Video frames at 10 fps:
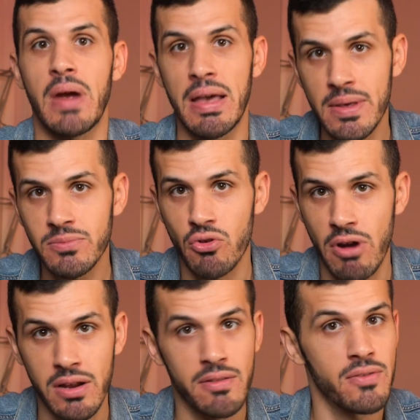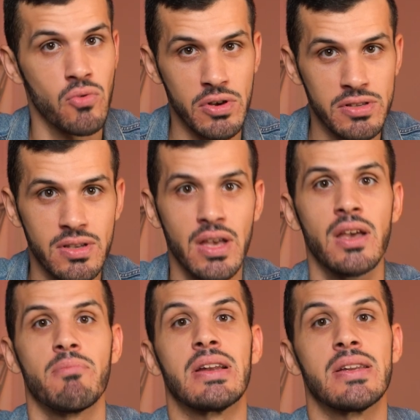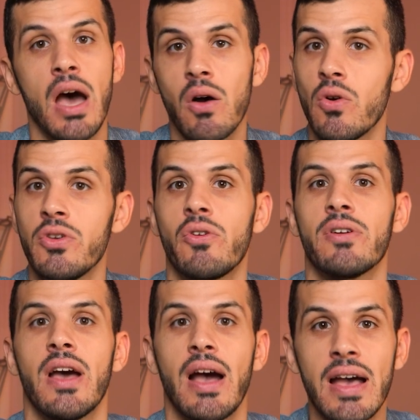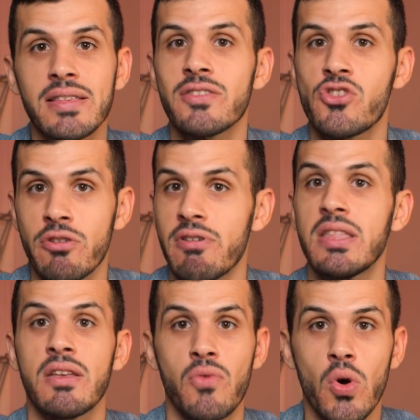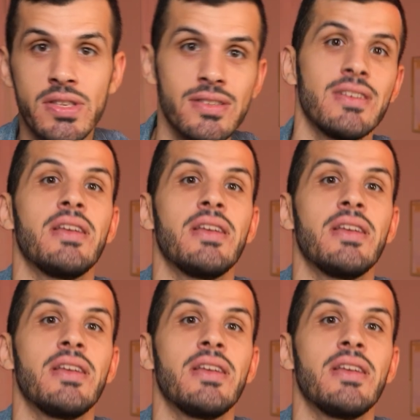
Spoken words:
pay them to record their voice, but now you can either generate a voice